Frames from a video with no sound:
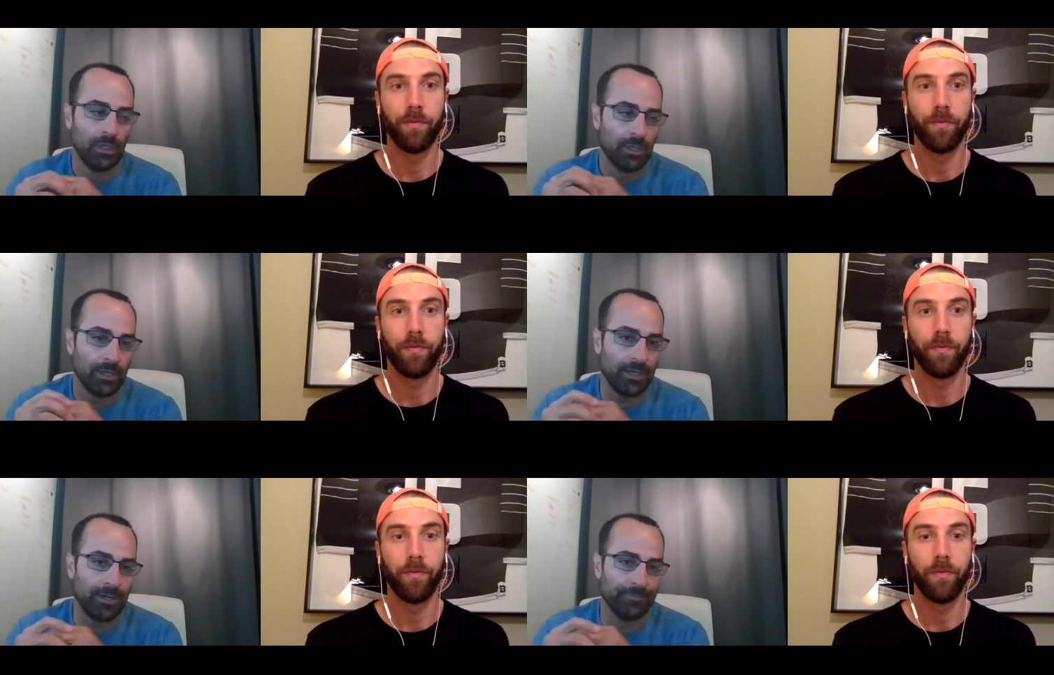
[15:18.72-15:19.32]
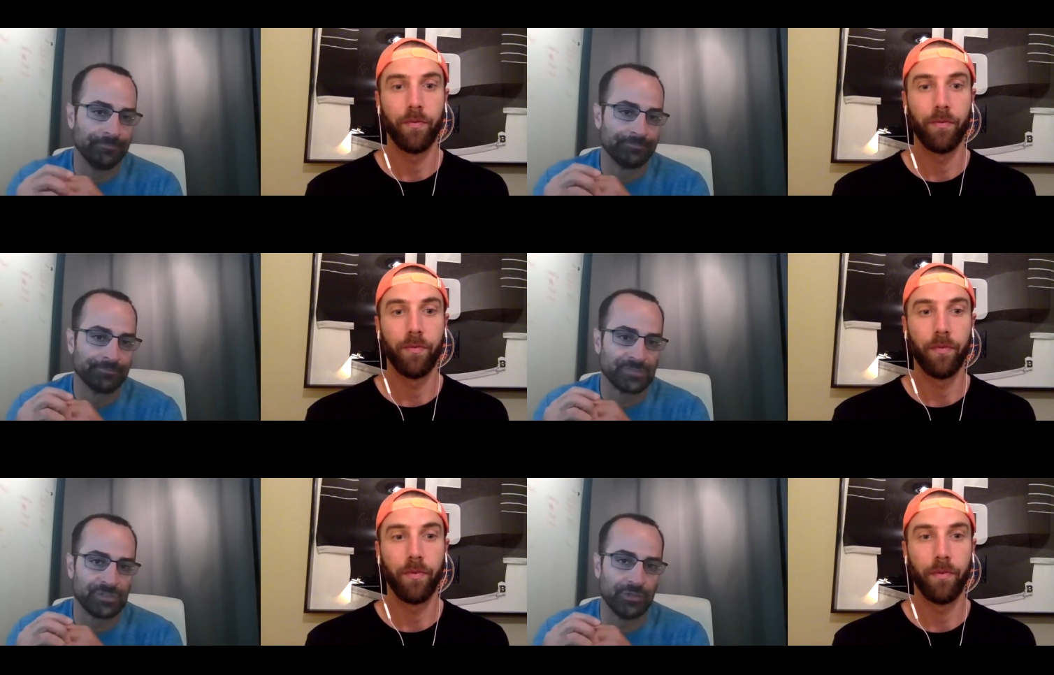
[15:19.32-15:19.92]
Speaker 1: um,
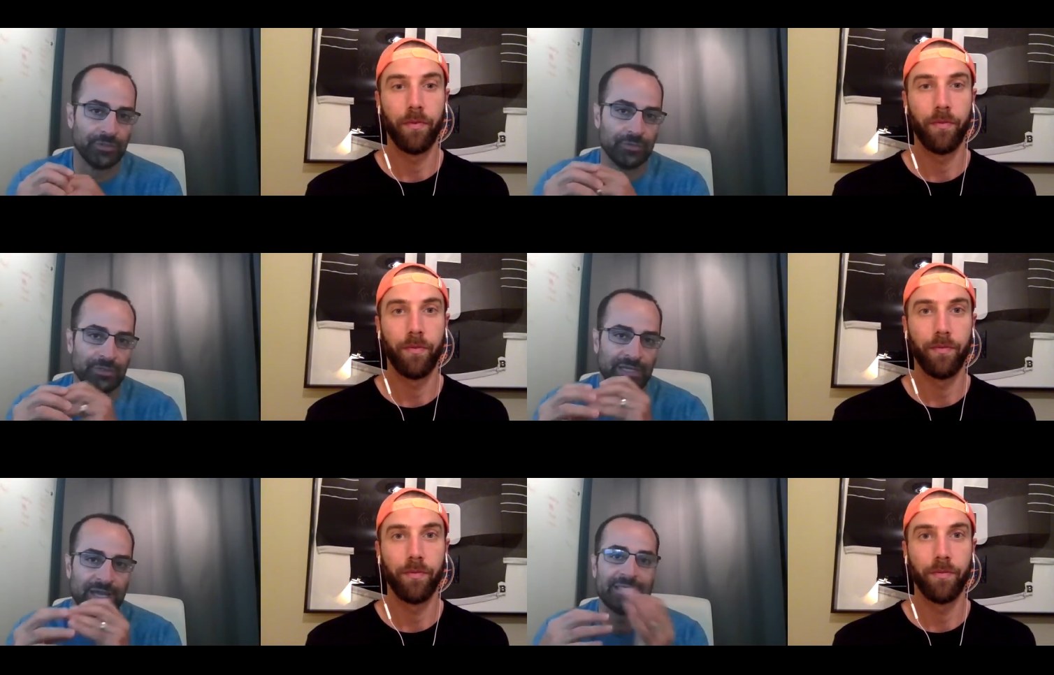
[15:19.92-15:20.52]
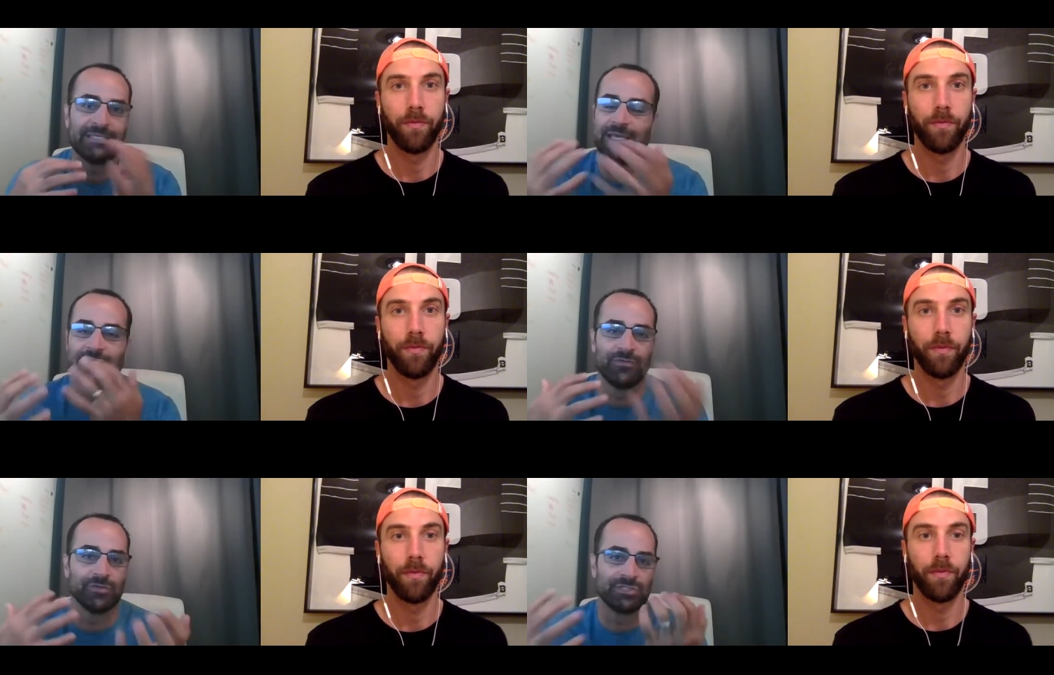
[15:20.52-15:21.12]
so like i get
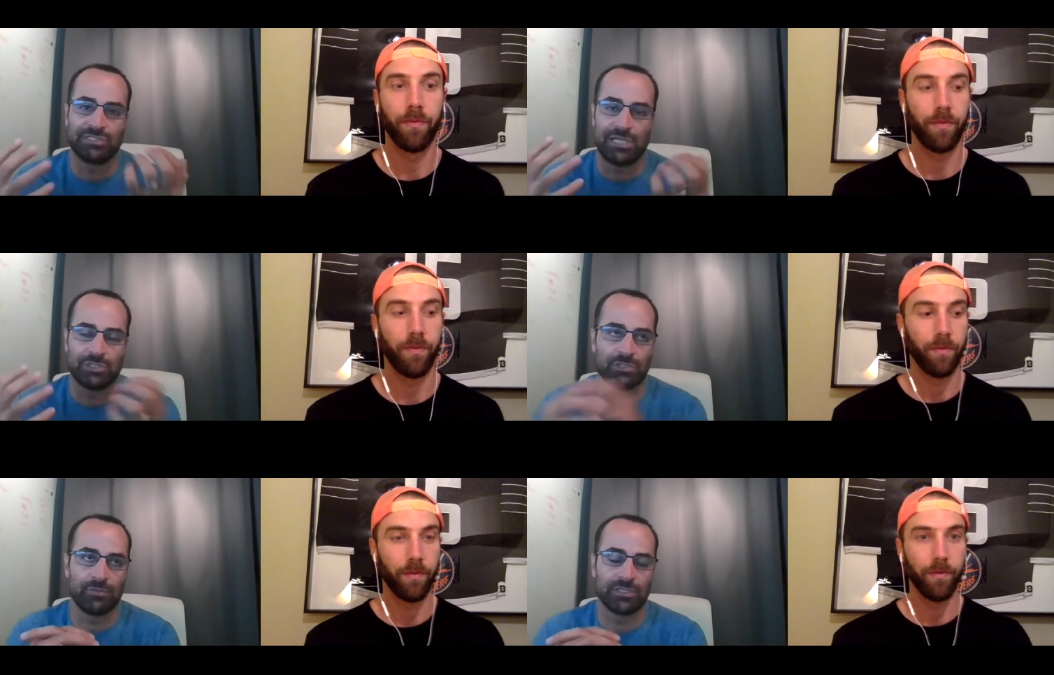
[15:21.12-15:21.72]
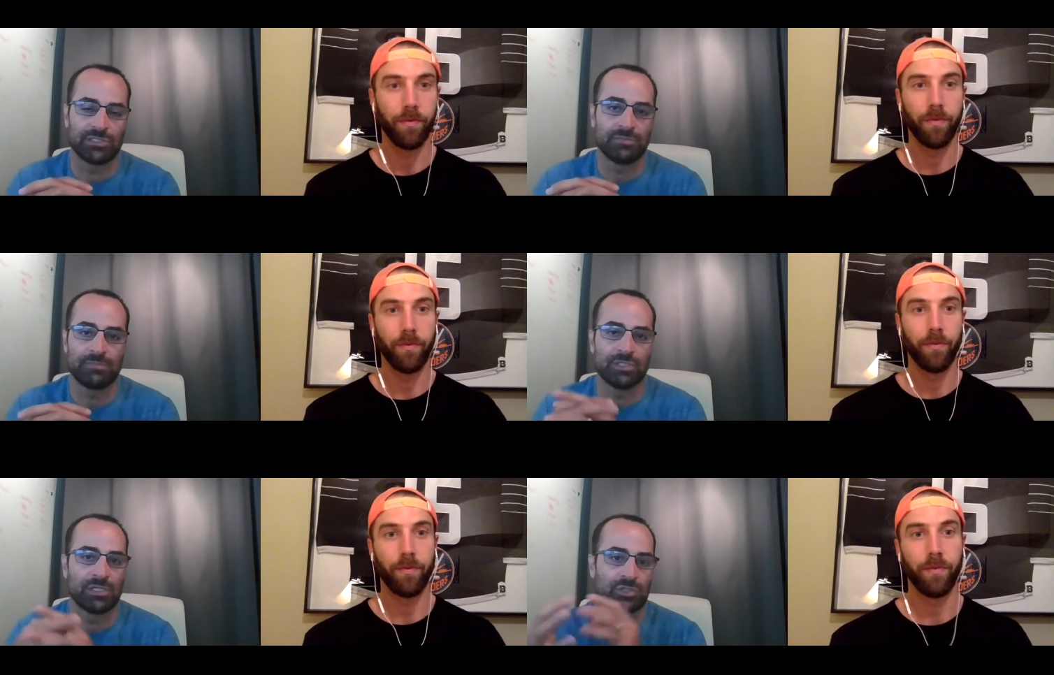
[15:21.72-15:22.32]
it there's a tension right
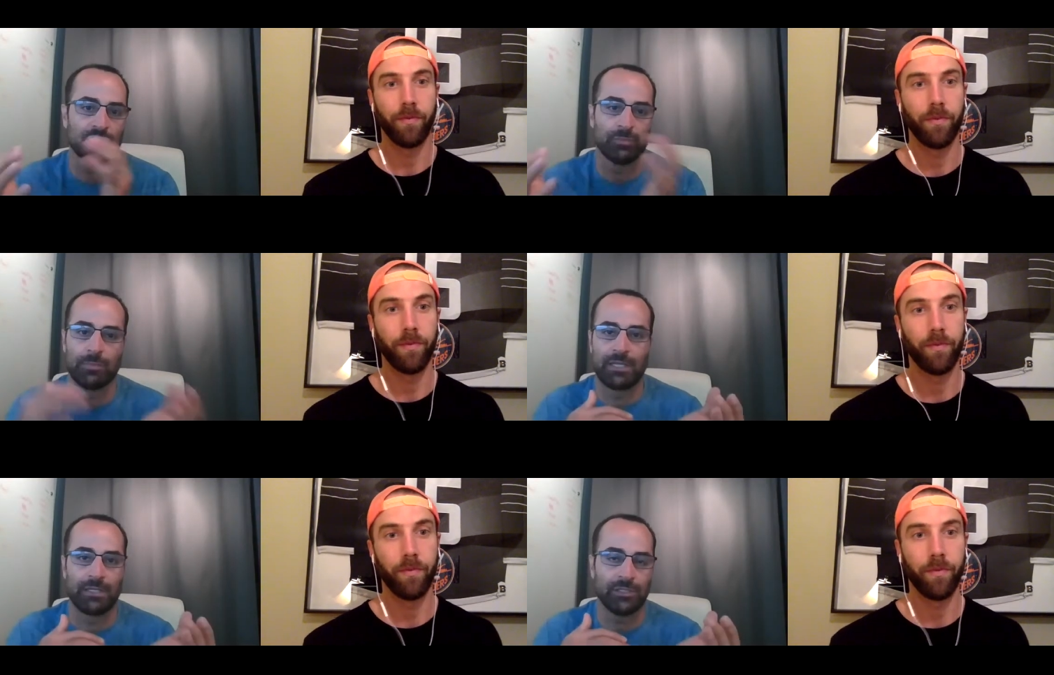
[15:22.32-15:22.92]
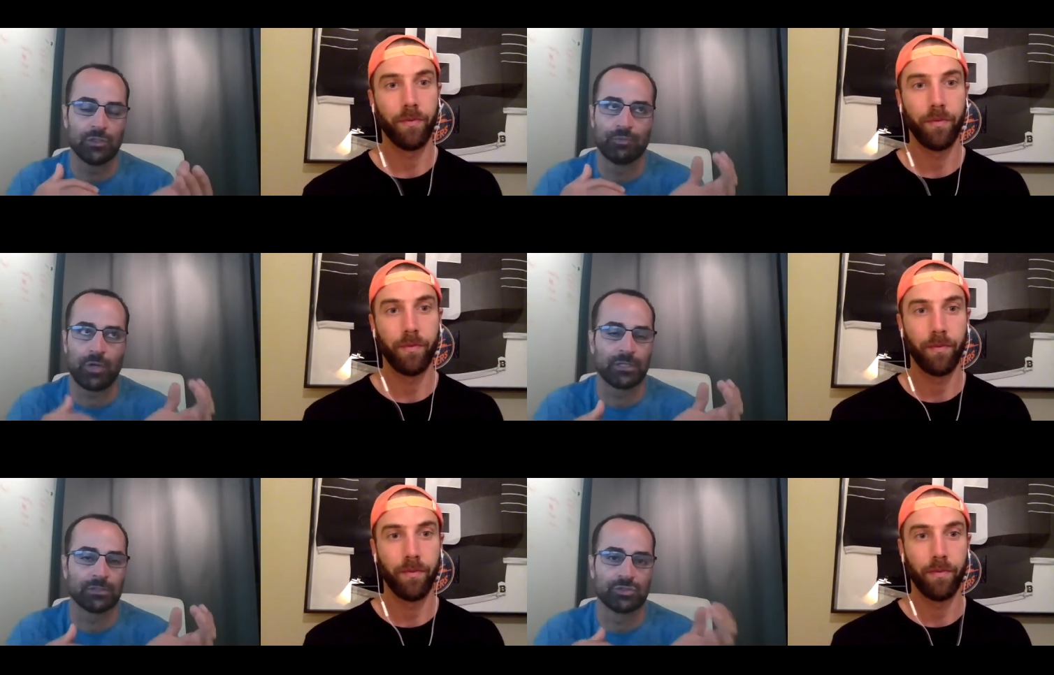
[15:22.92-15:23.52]
sometimes a customer may like your
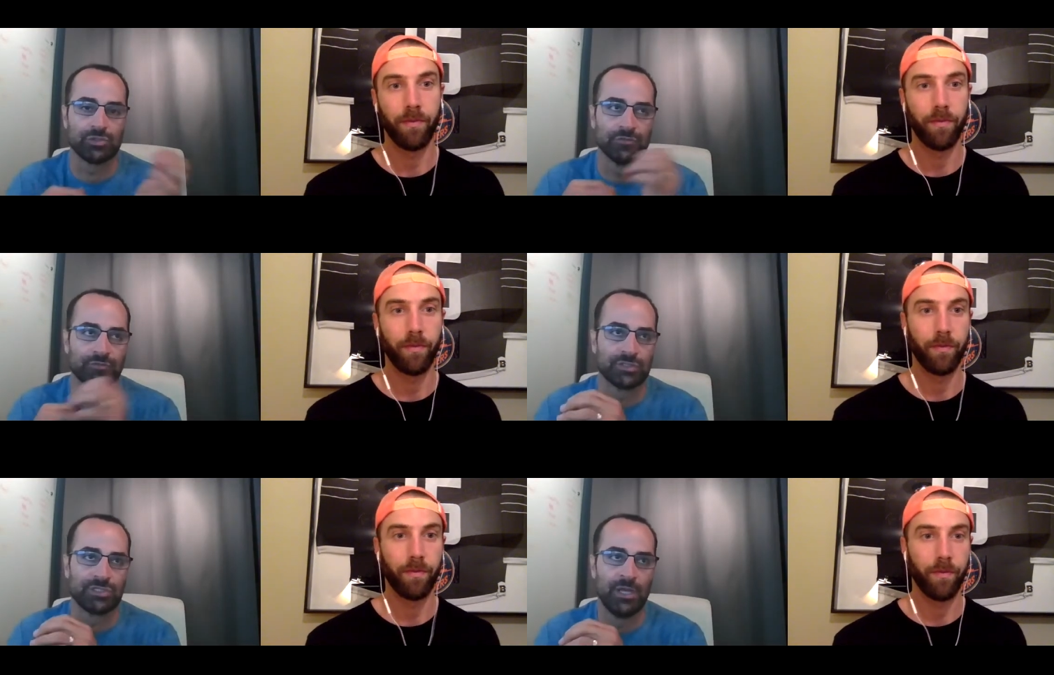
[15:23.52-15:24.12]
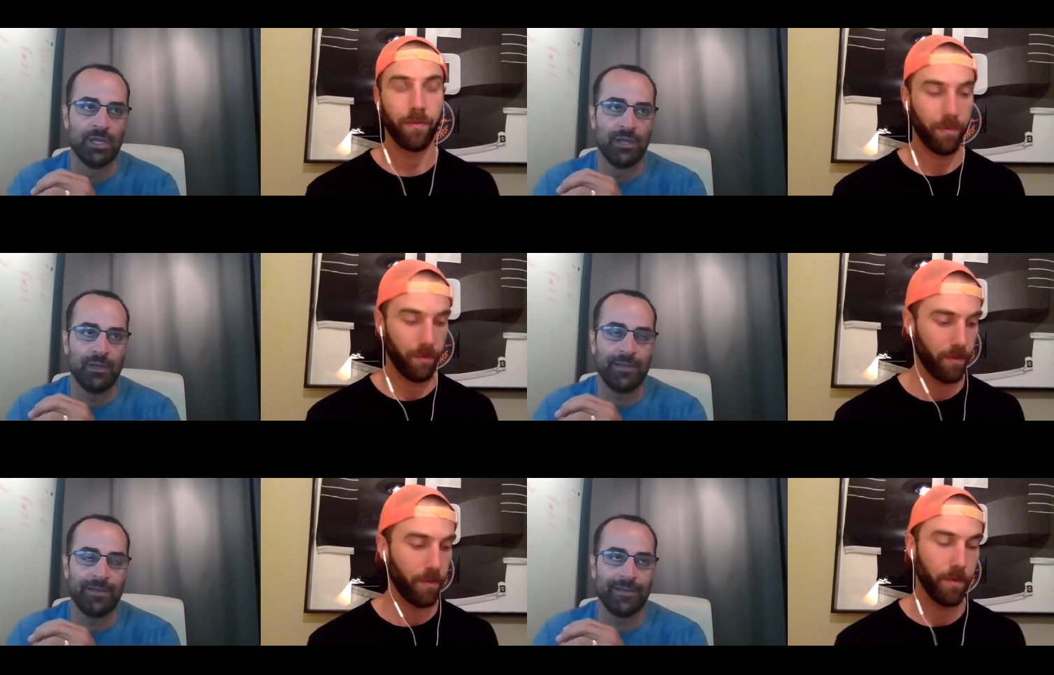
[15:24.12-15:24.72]
product or service
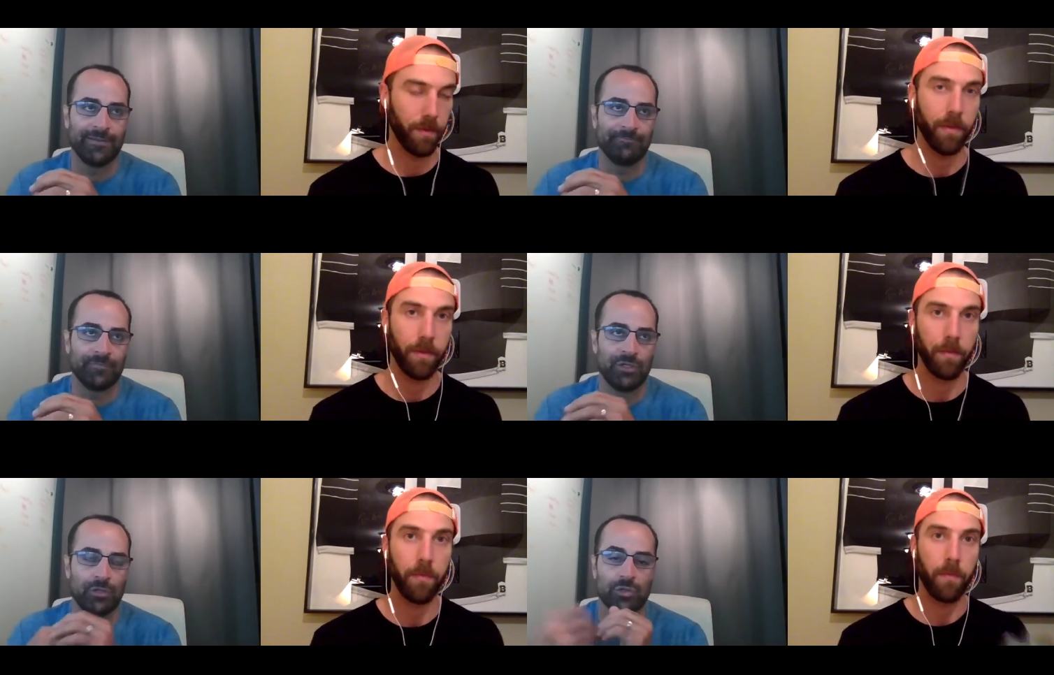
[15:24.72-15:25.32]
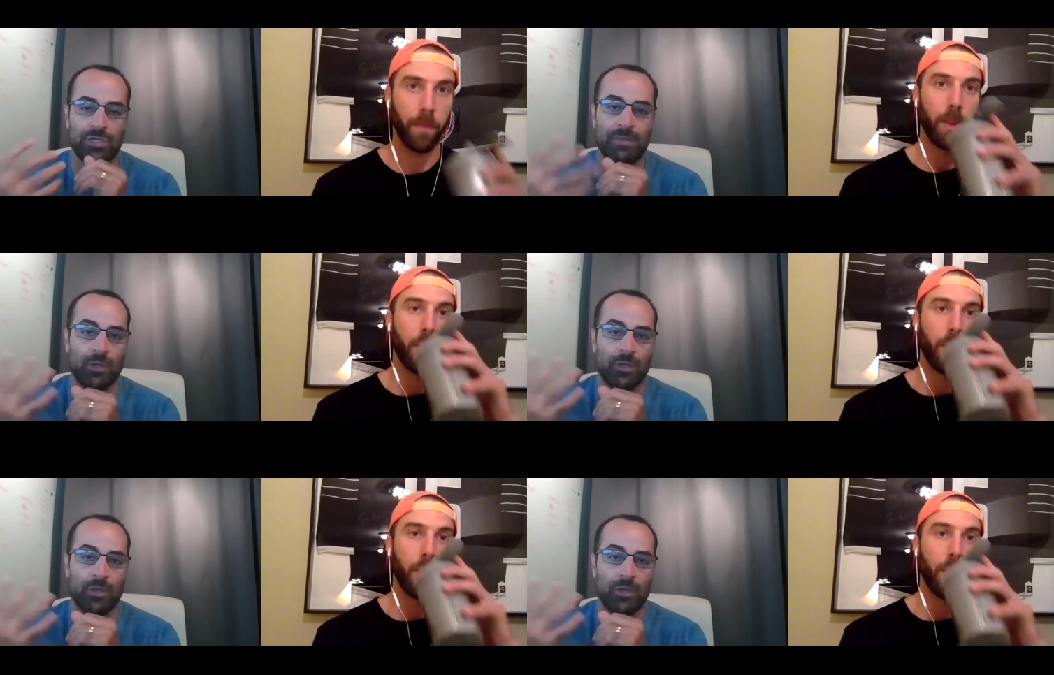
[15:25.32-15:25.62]
and you know your email